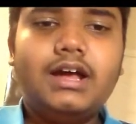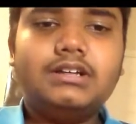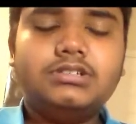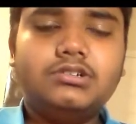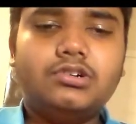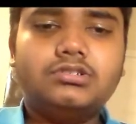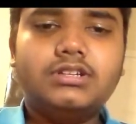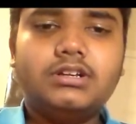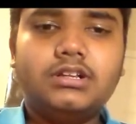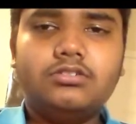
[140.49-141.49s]
as the
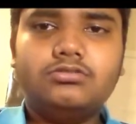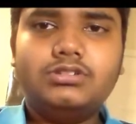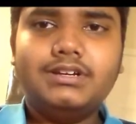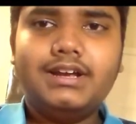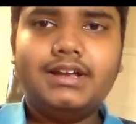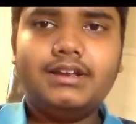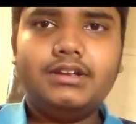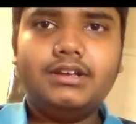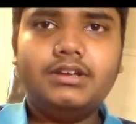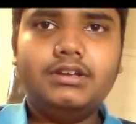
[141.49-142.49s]
doors are closing,
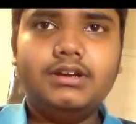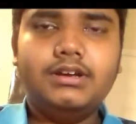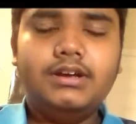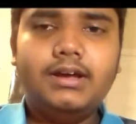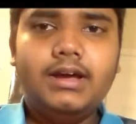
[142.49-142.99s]
and he